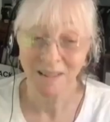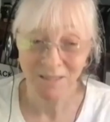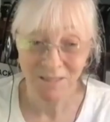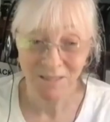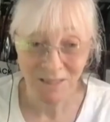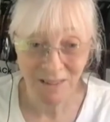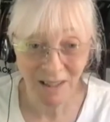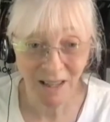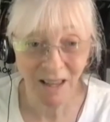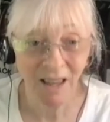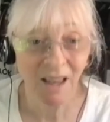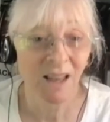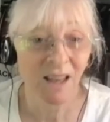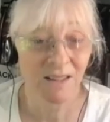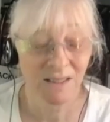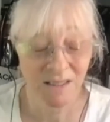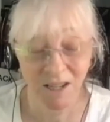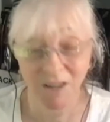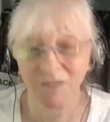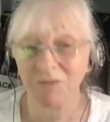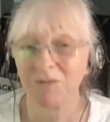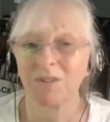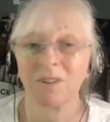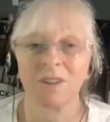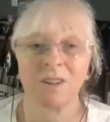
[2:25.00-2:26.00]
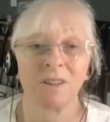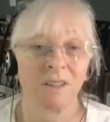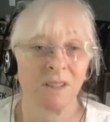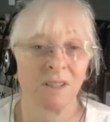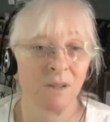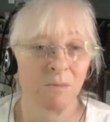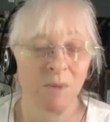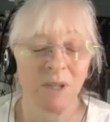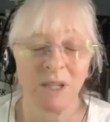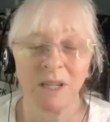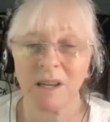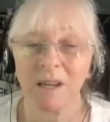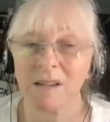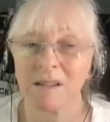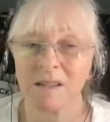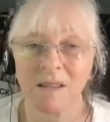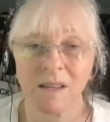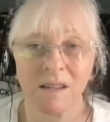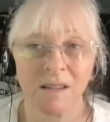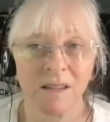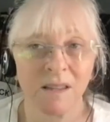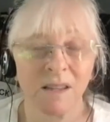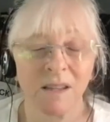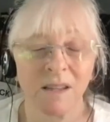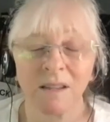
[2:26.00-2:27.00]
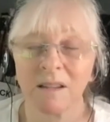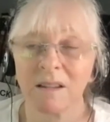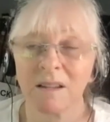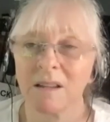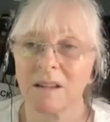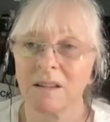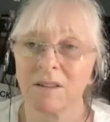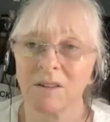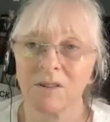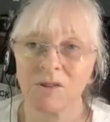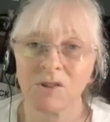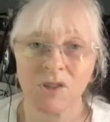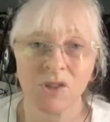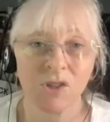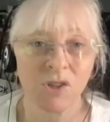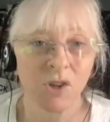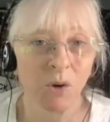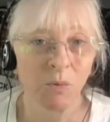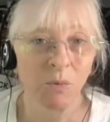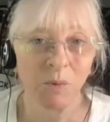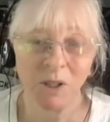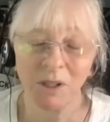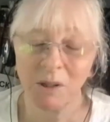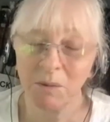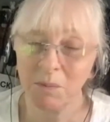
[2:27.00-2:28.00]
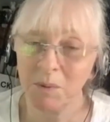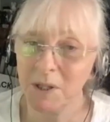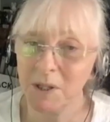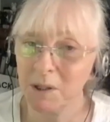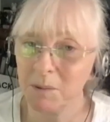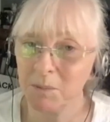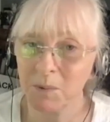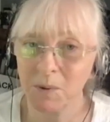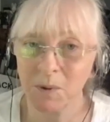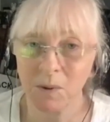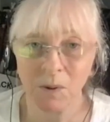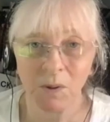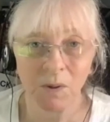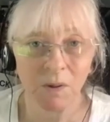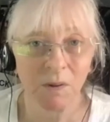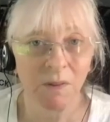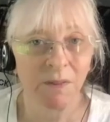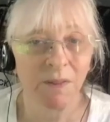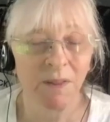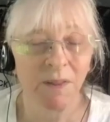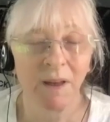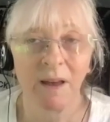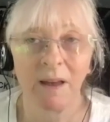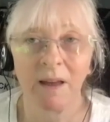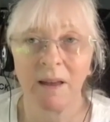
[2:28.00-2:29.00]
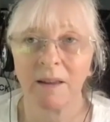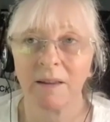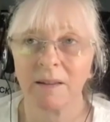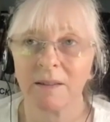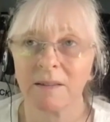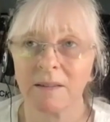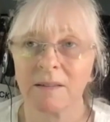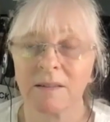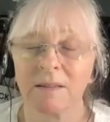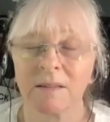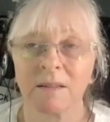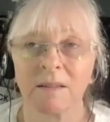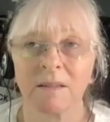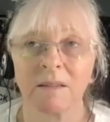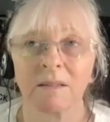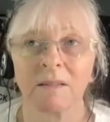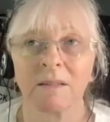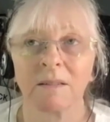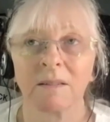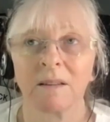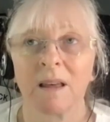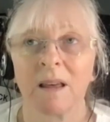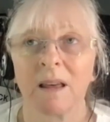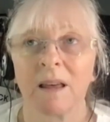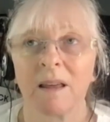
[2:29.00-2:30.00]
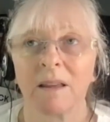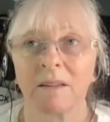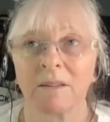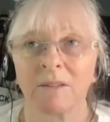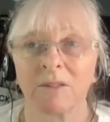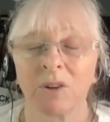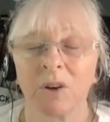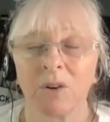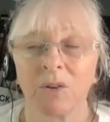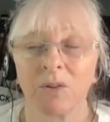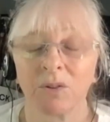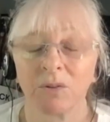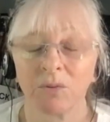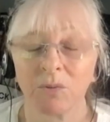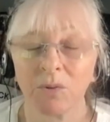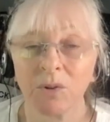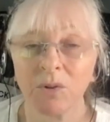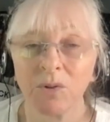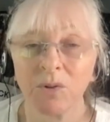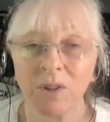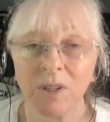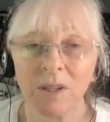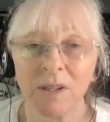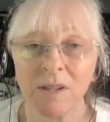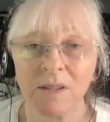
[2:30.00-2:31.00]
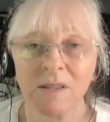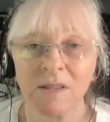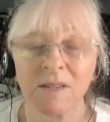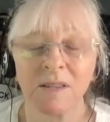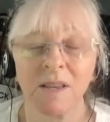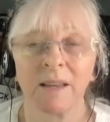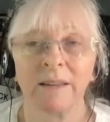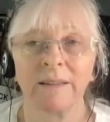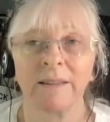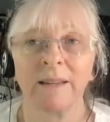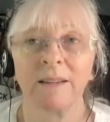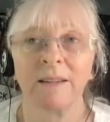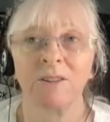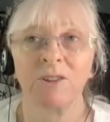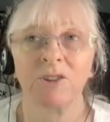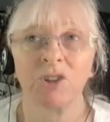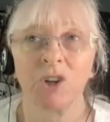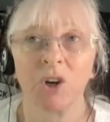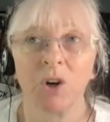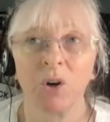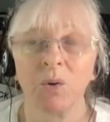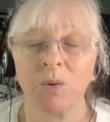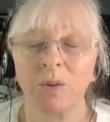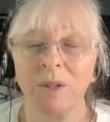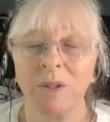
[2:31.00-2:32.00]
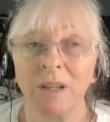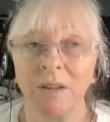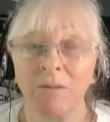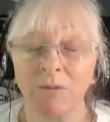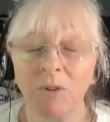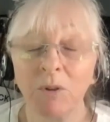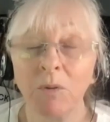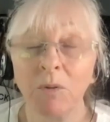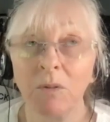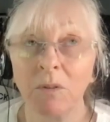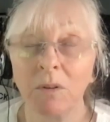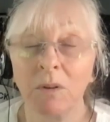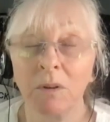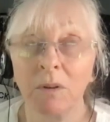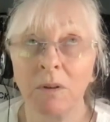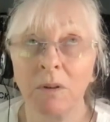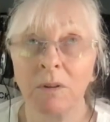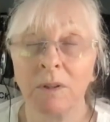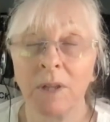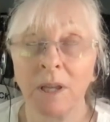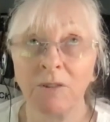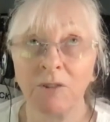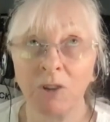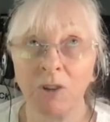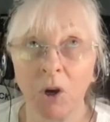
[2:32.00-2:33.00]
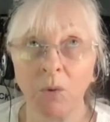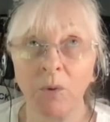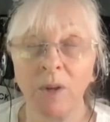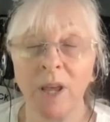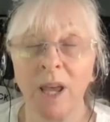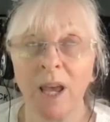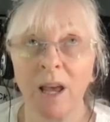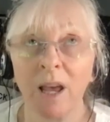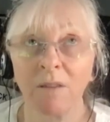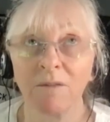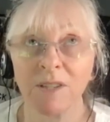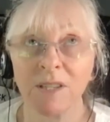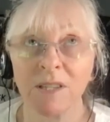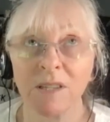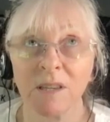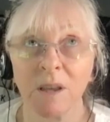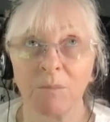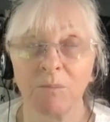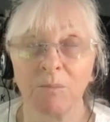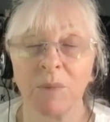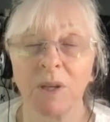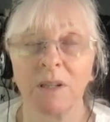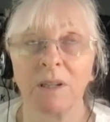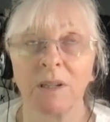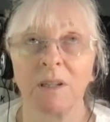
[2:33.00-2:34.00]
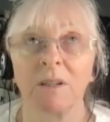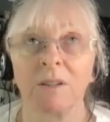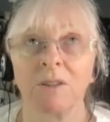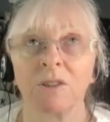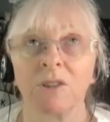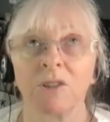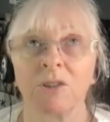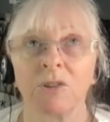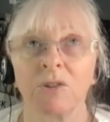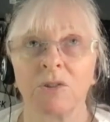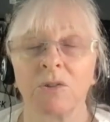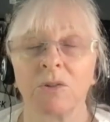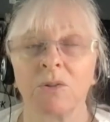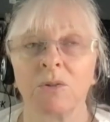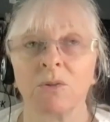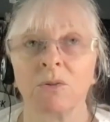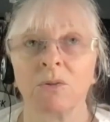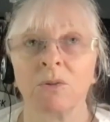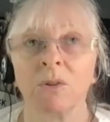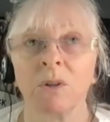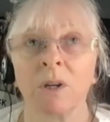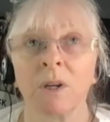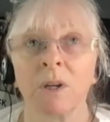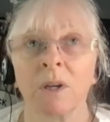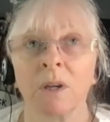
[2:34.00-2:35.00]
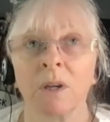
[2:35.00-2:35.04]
Yeah, definitely, because I think there's so many people that go through this, and they don't have somebody to